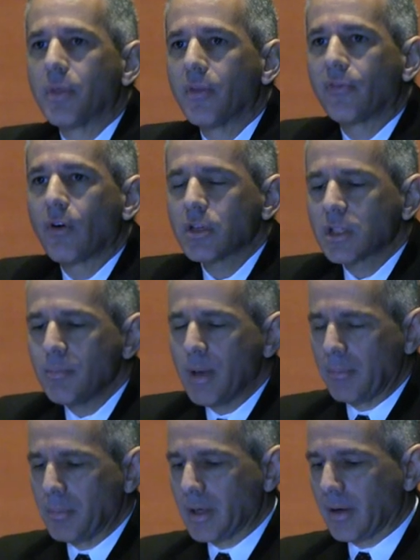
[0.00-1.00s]
the First
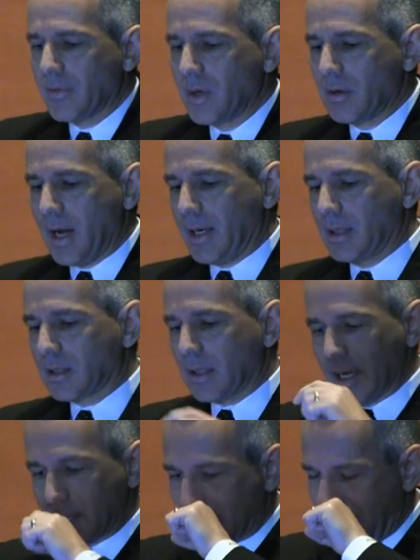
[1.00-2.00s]
Amendment of the United
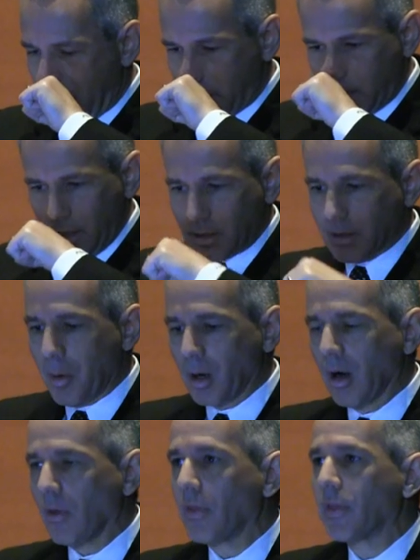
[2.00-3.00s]
States guarantees,
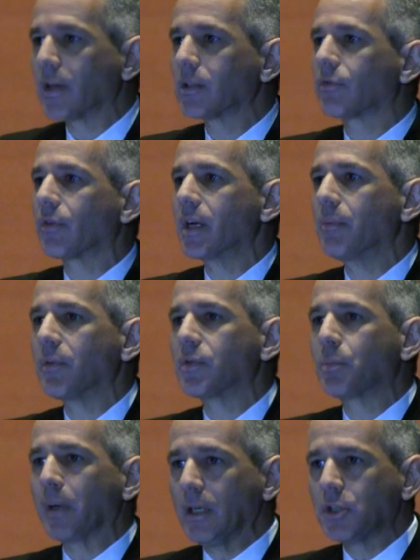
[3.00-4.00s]
among other things, freedom of
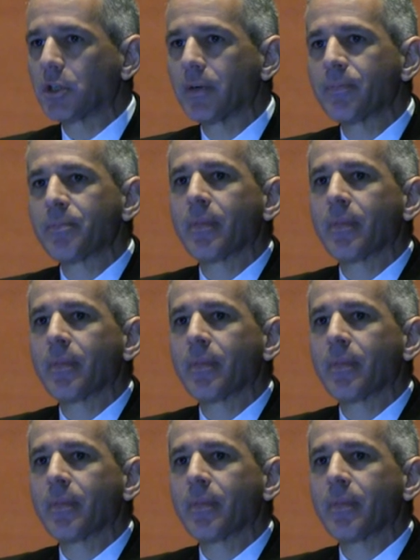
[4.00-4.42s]
speech.